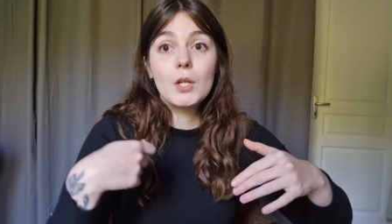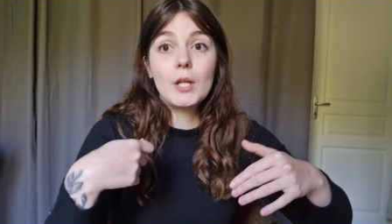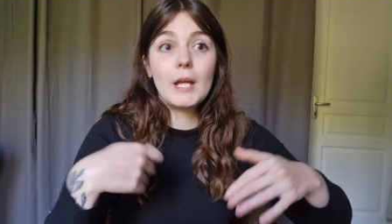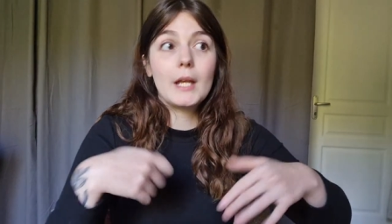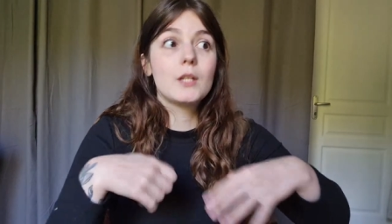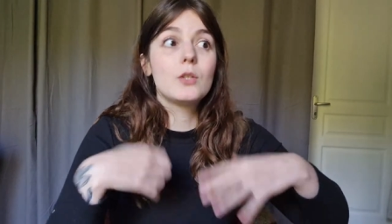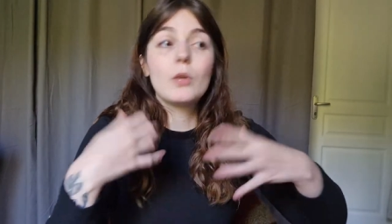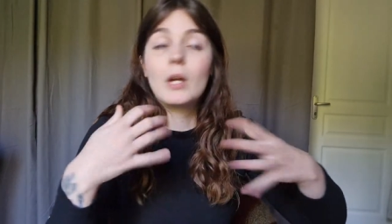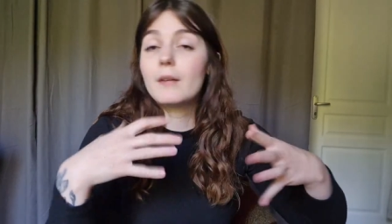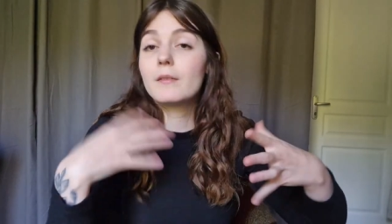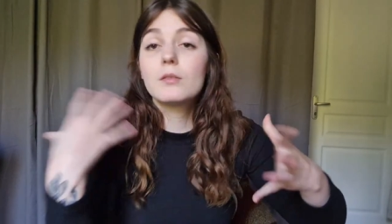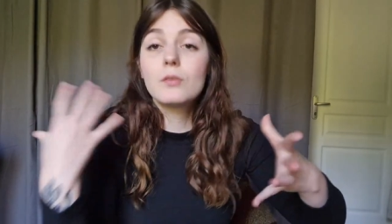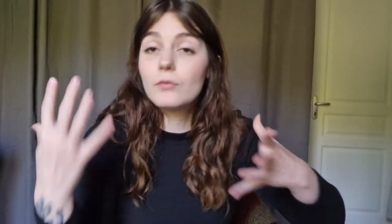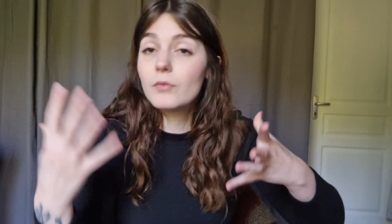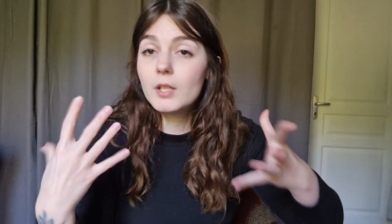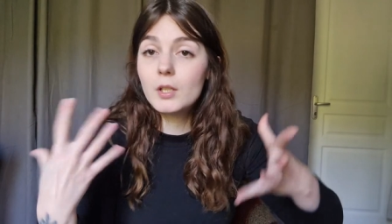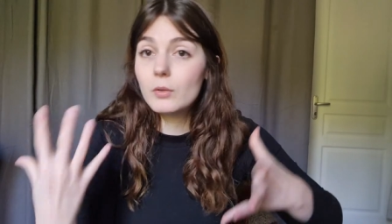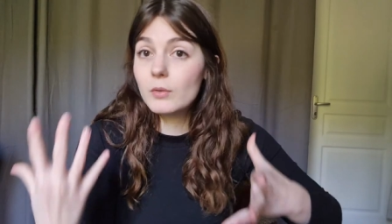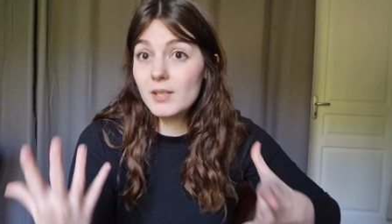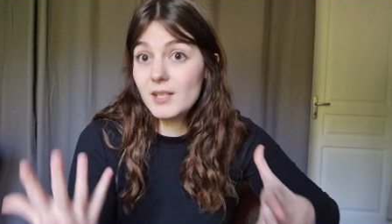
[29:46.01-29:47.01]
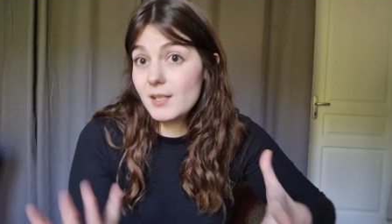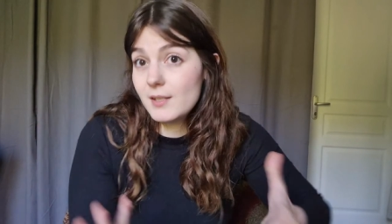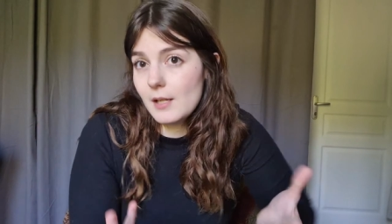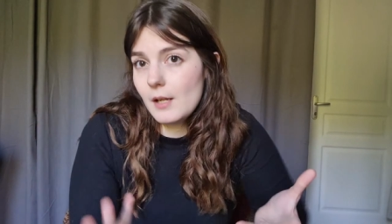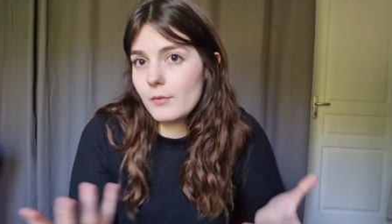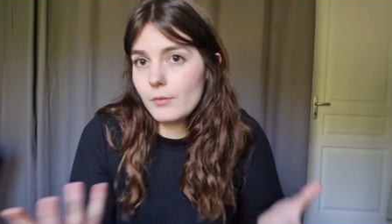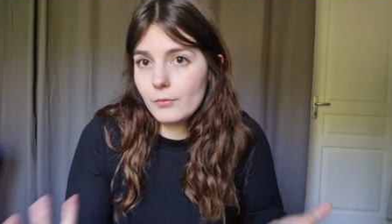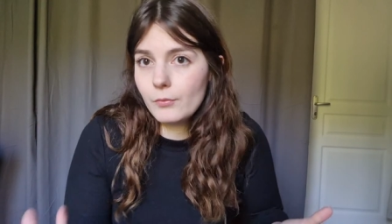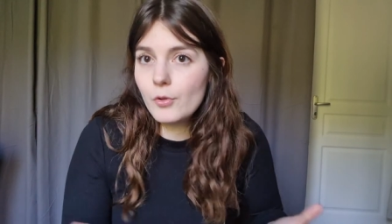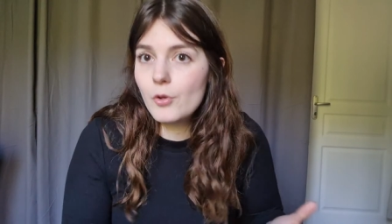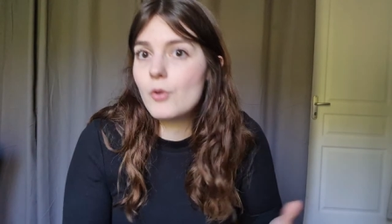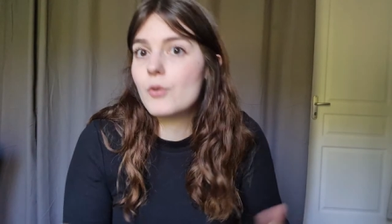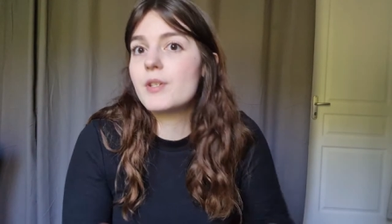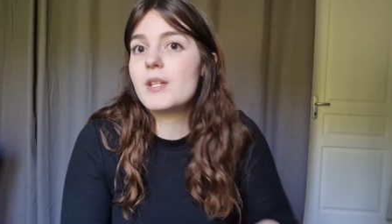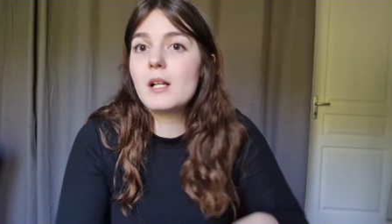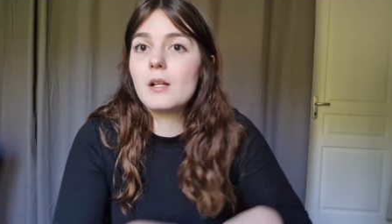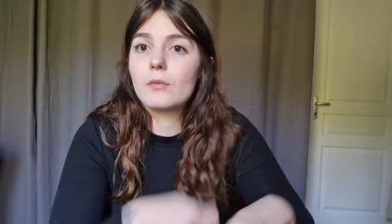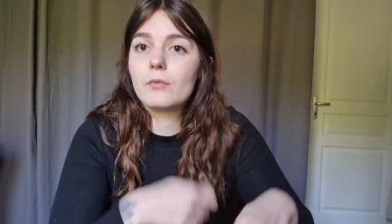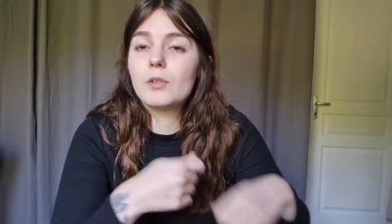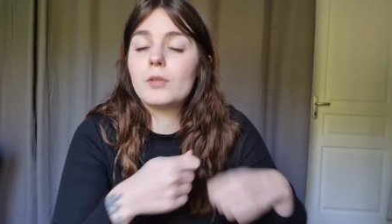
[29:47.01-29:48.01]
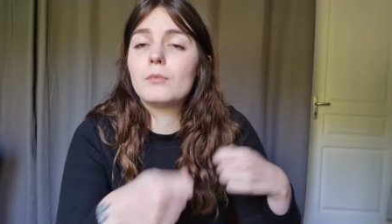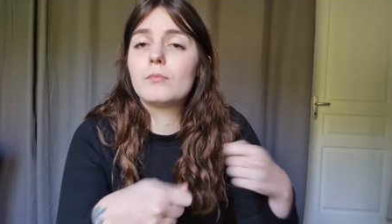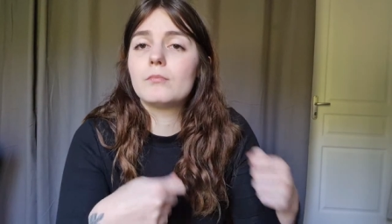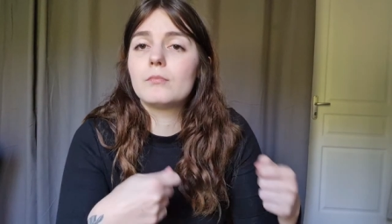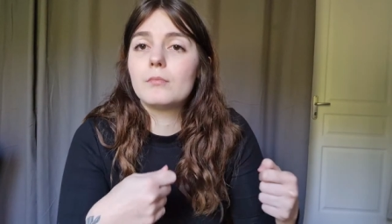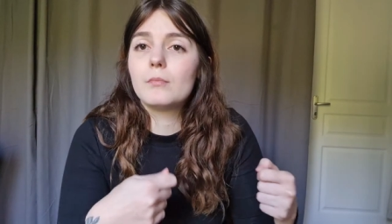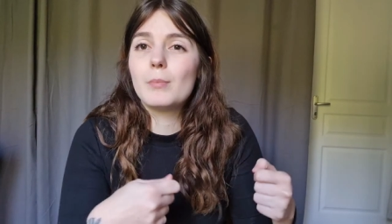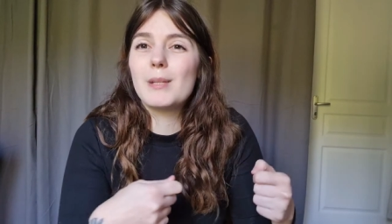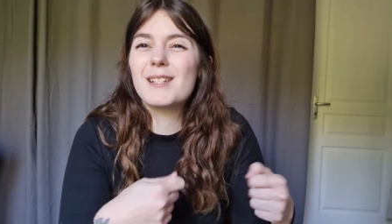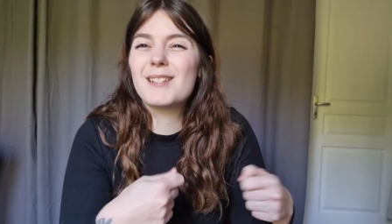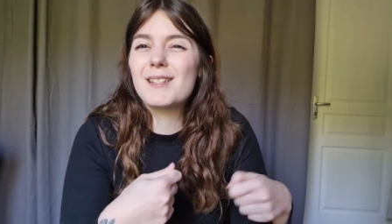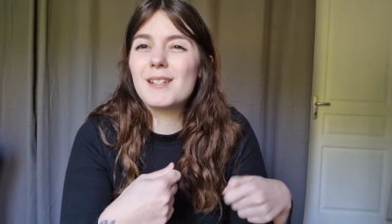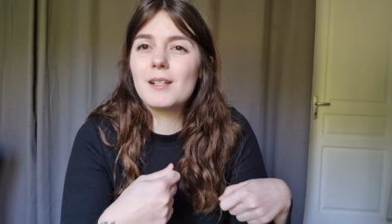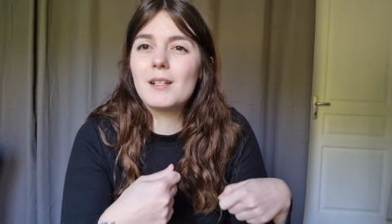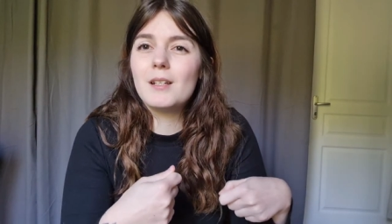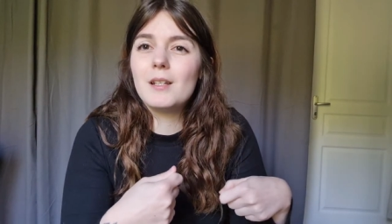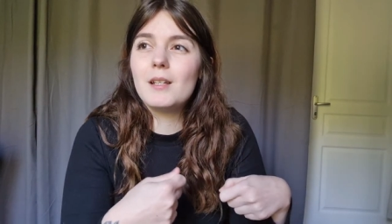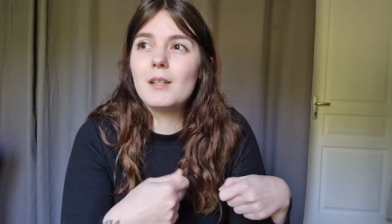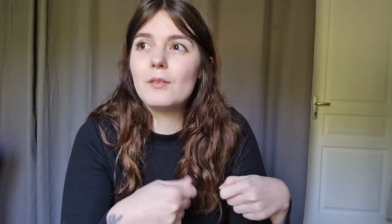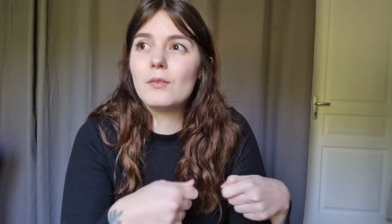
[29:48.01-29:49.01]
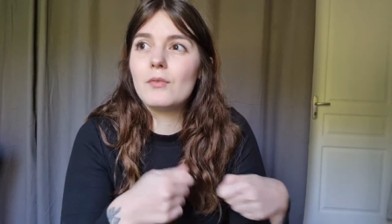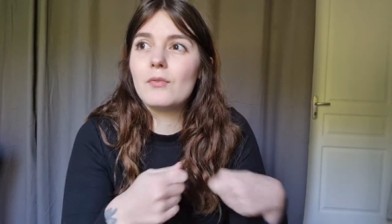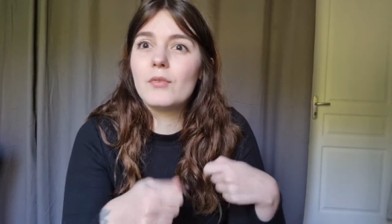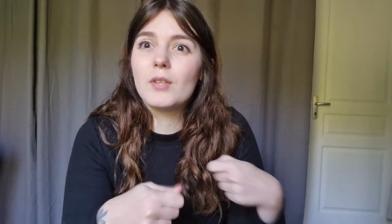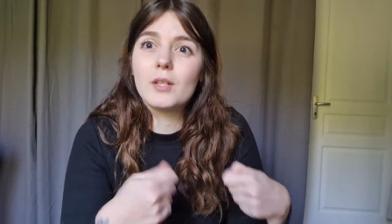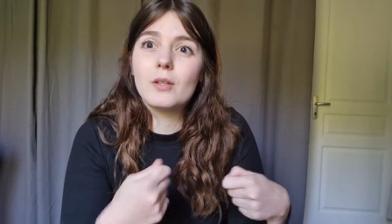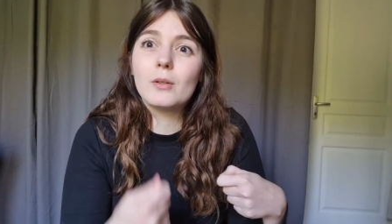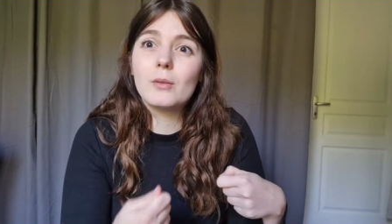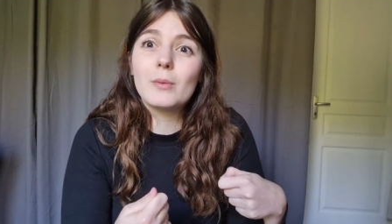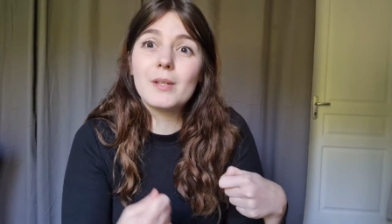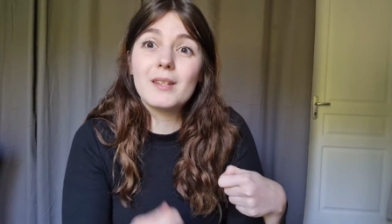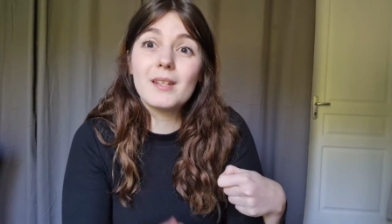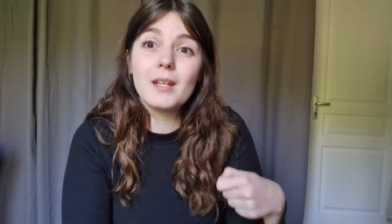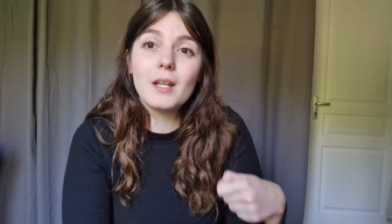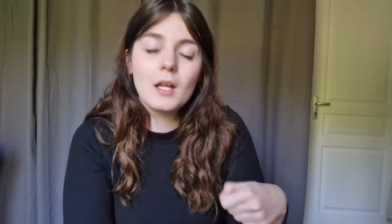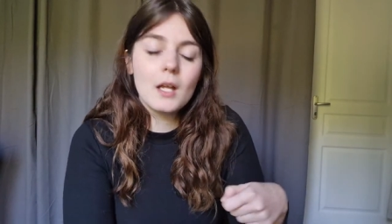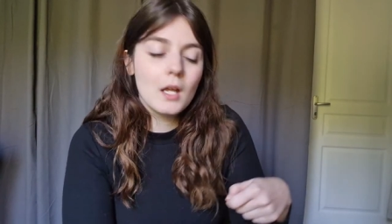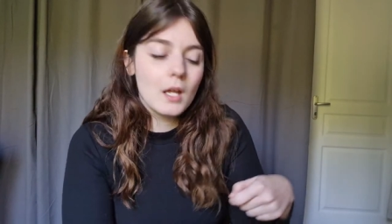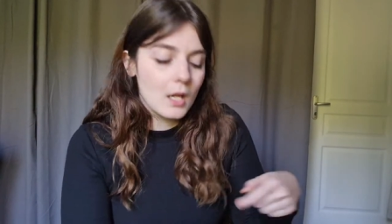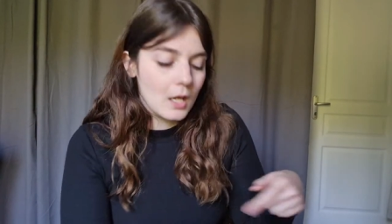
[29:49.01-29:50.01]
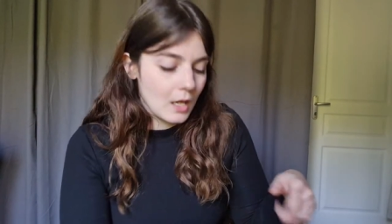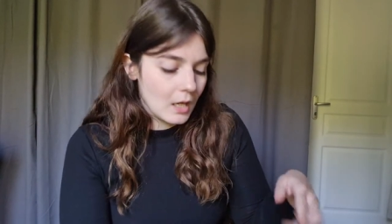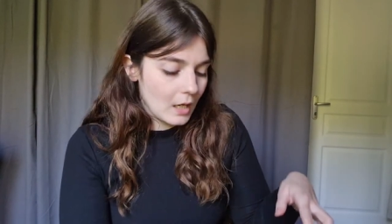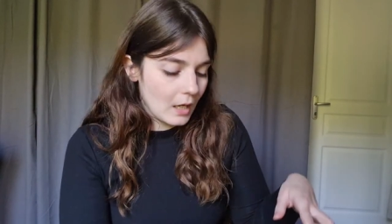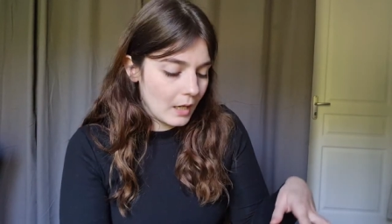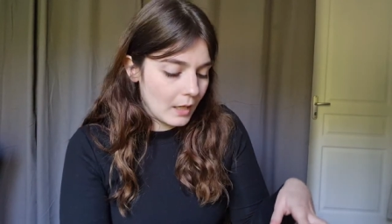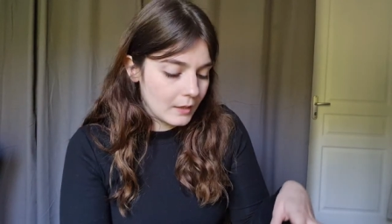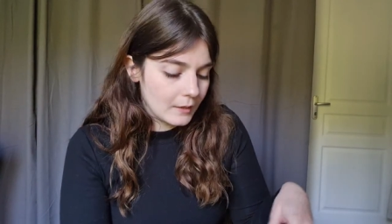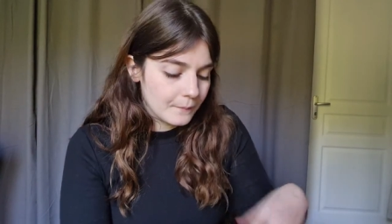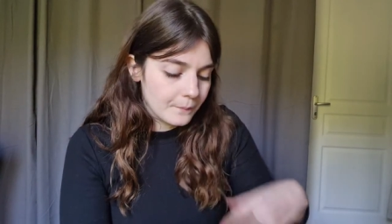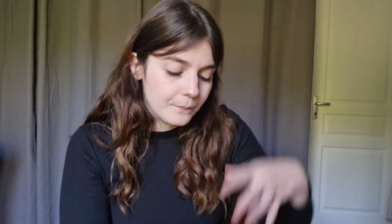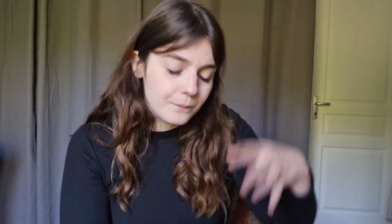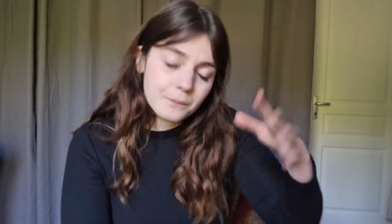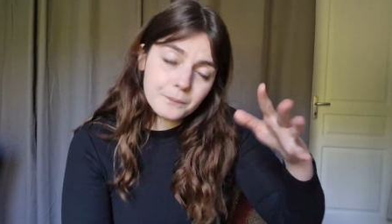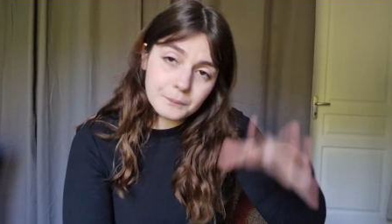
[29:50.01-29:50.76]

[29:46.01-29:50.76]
And you have to figure this out for yourself and basically fiddle with it. And